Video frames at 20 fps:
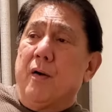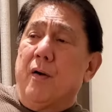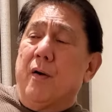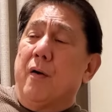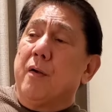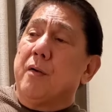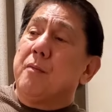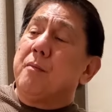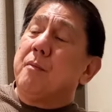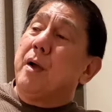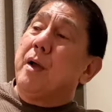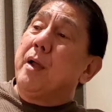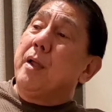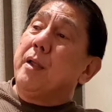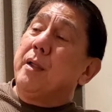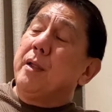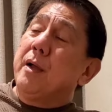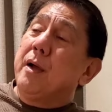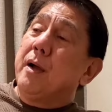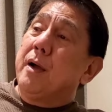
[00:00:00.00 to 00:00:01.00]
on
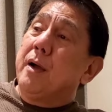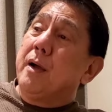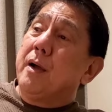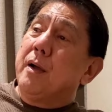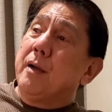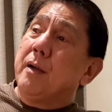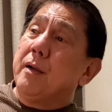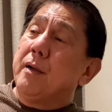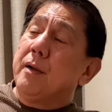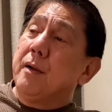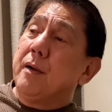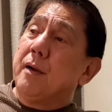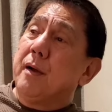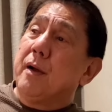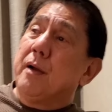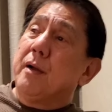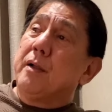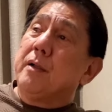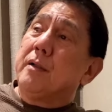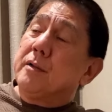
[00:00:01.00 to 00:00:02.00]
my uh,
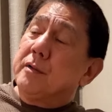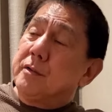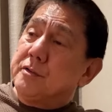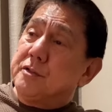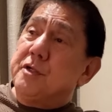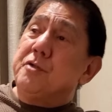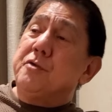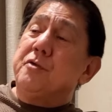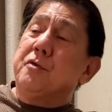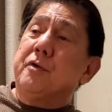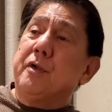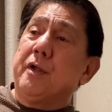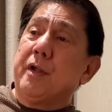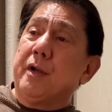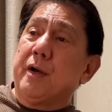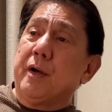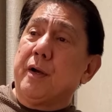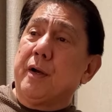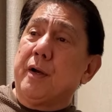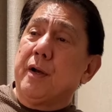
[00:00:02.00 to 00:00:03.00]
uh senior
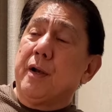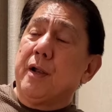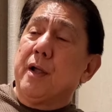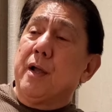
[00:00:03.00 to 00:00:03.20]
year.